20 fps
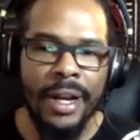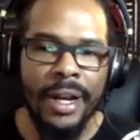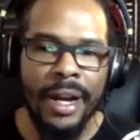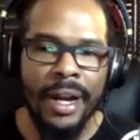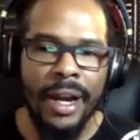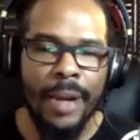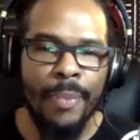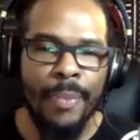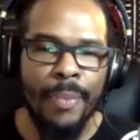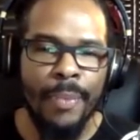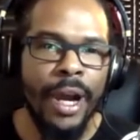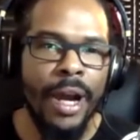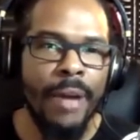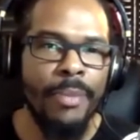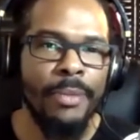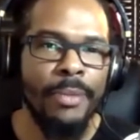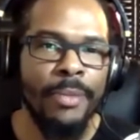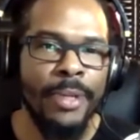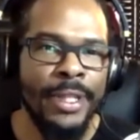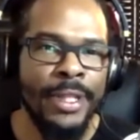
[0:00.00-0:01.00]
our
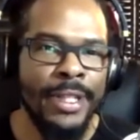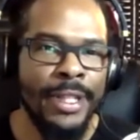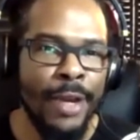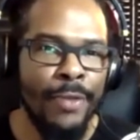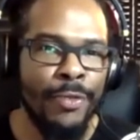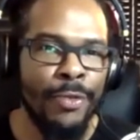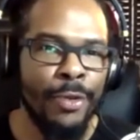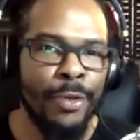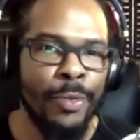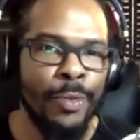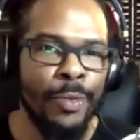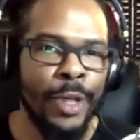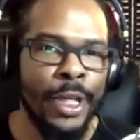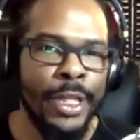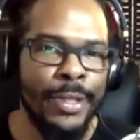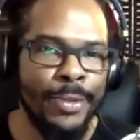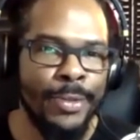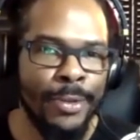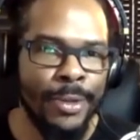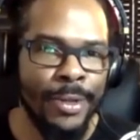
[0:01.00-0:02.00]
problem is never
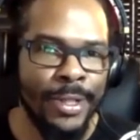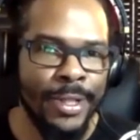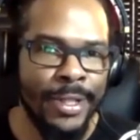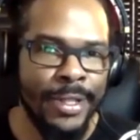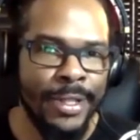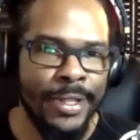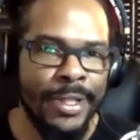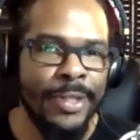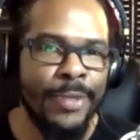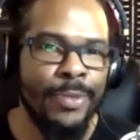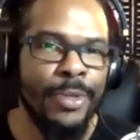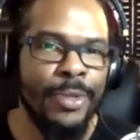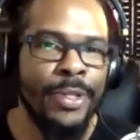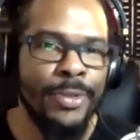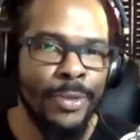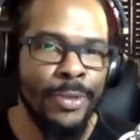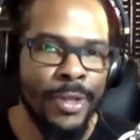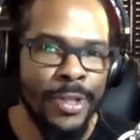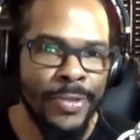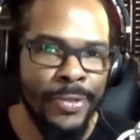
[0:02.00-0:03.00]
resources, it's
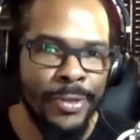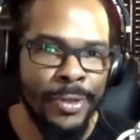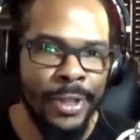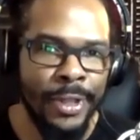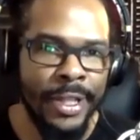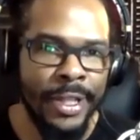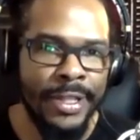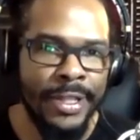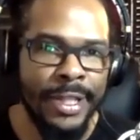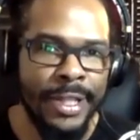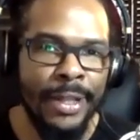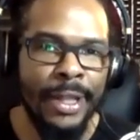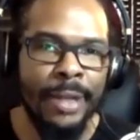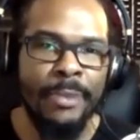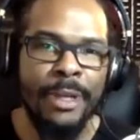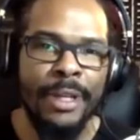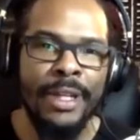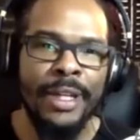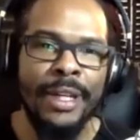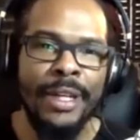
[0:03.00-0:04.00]
resourcefulness. Now let
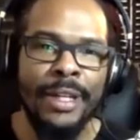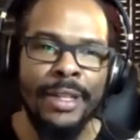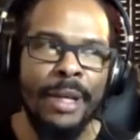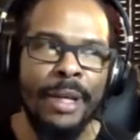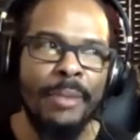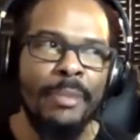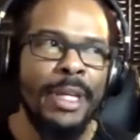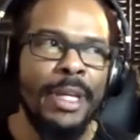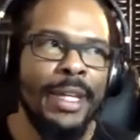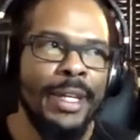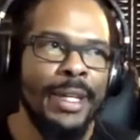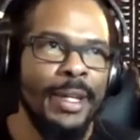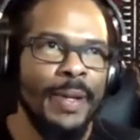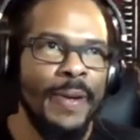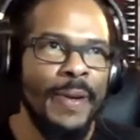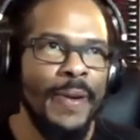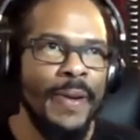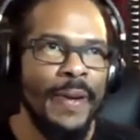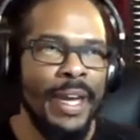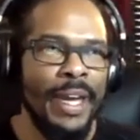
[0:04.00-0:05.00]
me let me
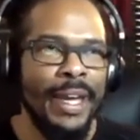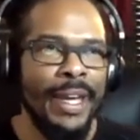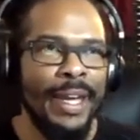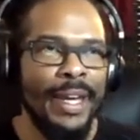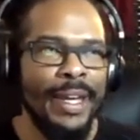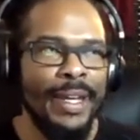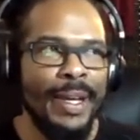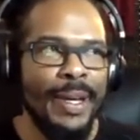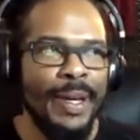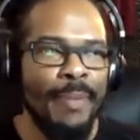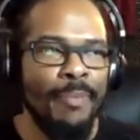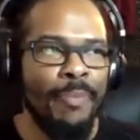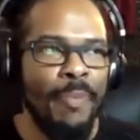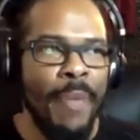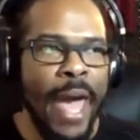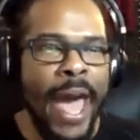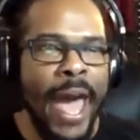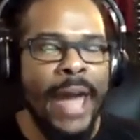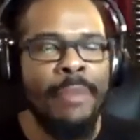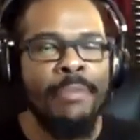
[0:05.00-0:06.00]

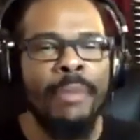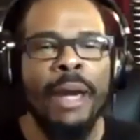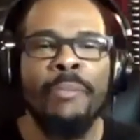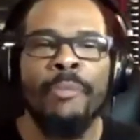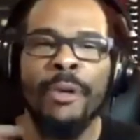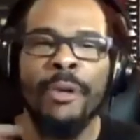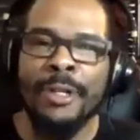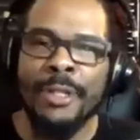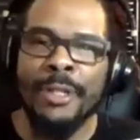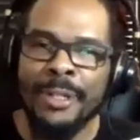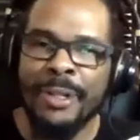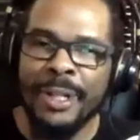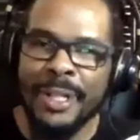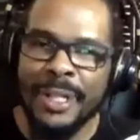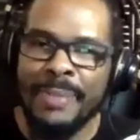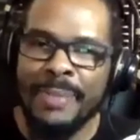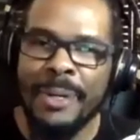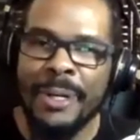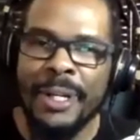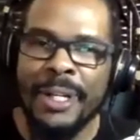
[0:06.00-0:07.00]
add my personal
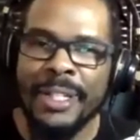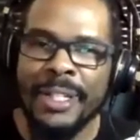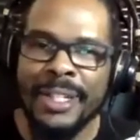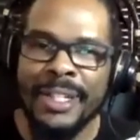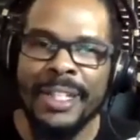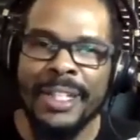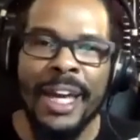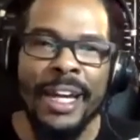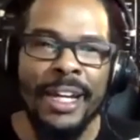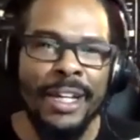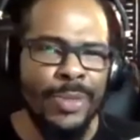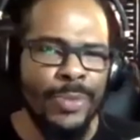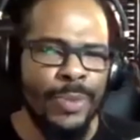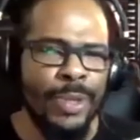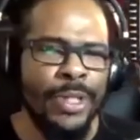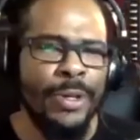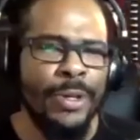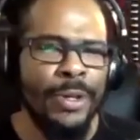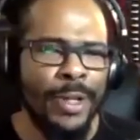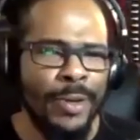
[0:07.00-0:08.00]
experience into that because when
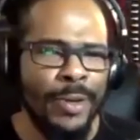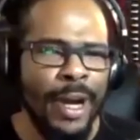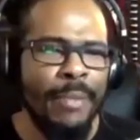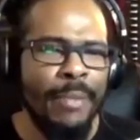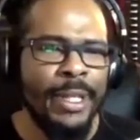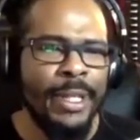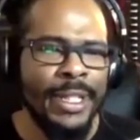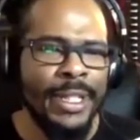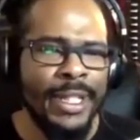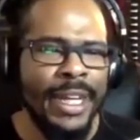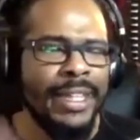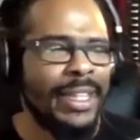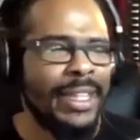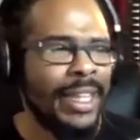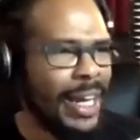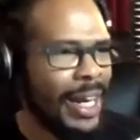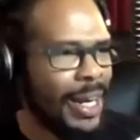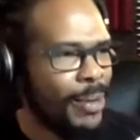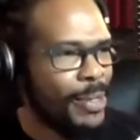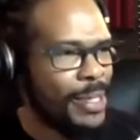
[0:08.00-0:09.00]
Tony mm-hmm. Robbins said
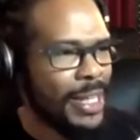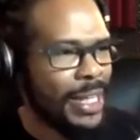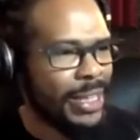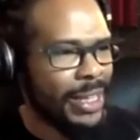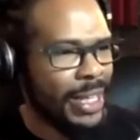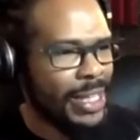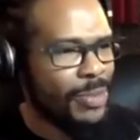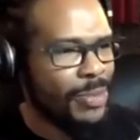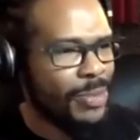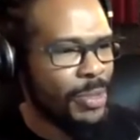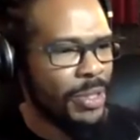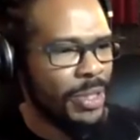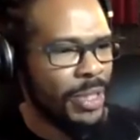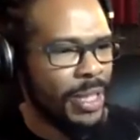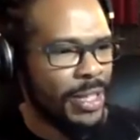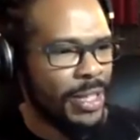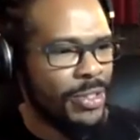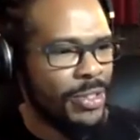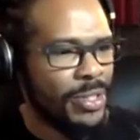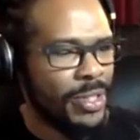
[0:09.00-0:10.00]
that, I was like, that's really
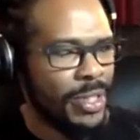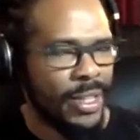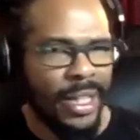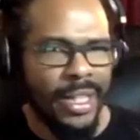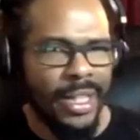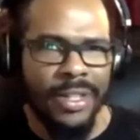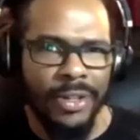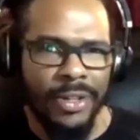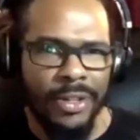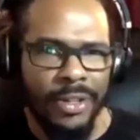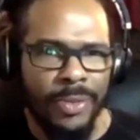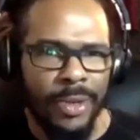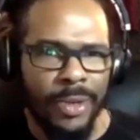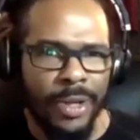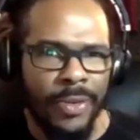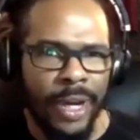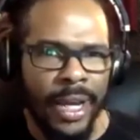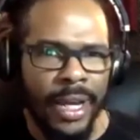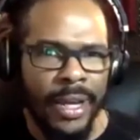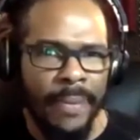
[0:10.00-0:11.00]
interesting. That's a good one,
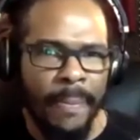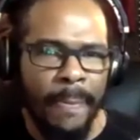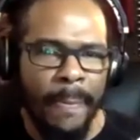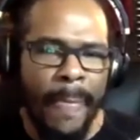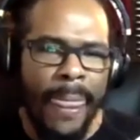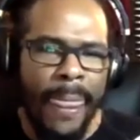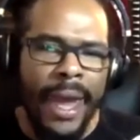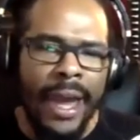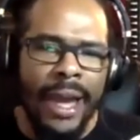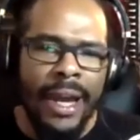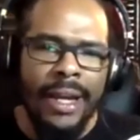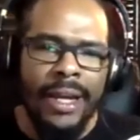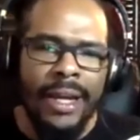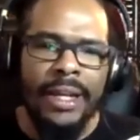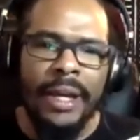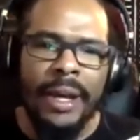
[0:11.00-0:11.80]
right? Mm-hmm.